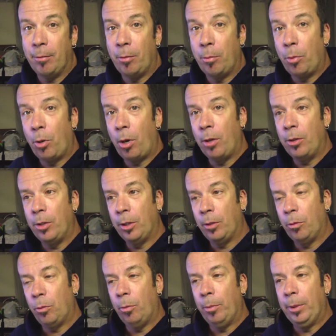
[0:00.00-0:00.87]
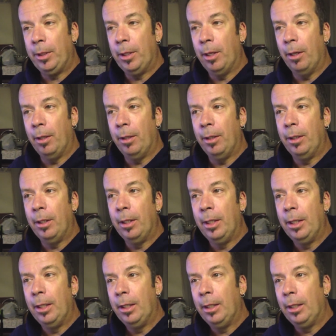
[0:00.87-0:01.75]
of a project will be done
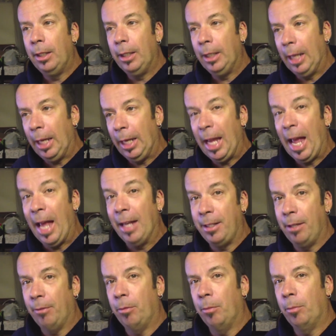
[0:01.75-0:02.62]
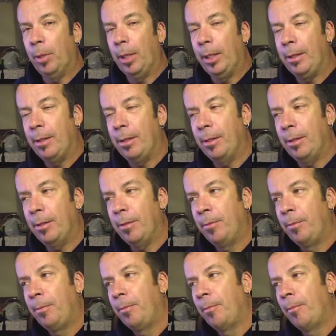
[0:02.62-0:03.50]
at different places.
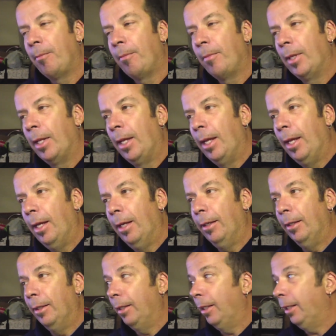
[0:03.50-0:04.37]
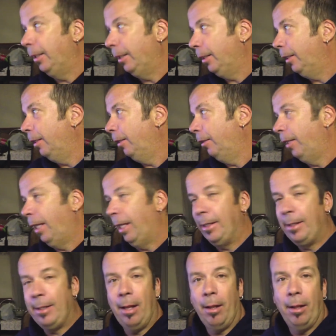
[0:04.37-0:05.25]
Like they
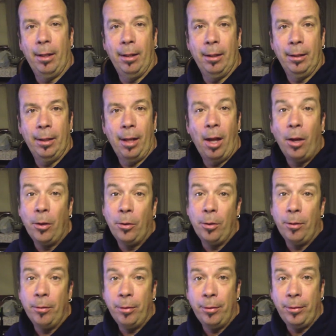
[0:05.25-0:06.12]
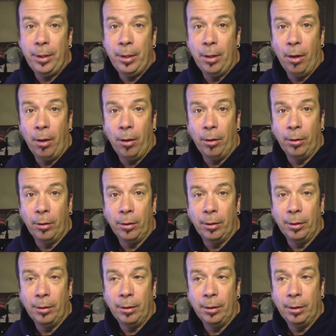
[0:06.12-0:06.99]
sell a $150
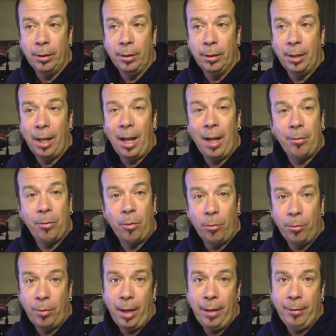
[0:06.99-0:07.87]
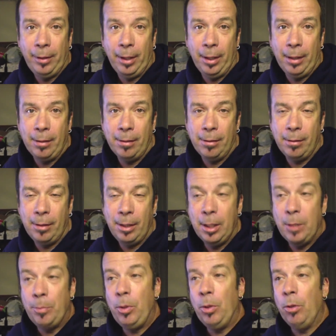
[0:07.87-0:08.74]
iPhone 5 case.
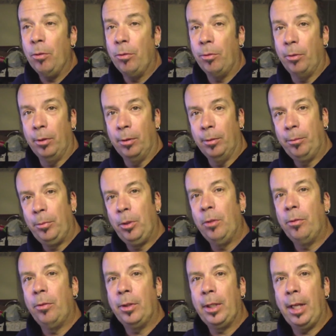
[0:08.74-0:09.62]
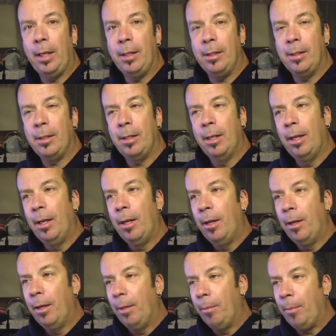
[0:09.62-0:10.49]
It's beautiful, beautiful case,
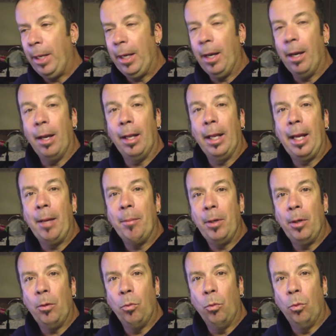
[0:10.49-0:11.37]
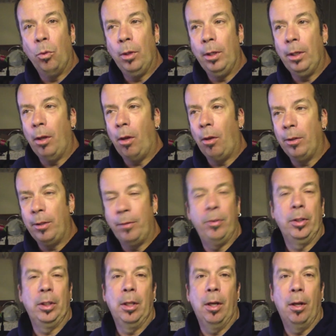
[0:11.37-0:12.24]
made out of laminate wood, all
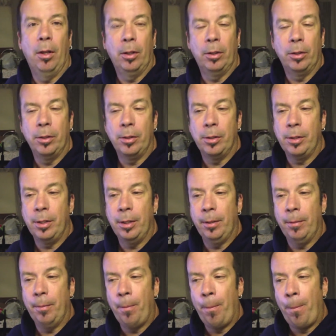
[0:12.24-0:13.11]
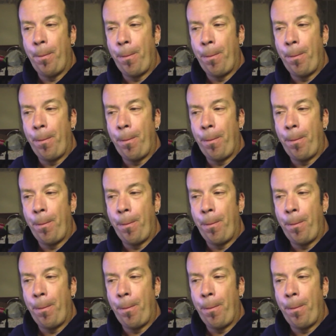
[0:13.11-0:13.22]
different colors and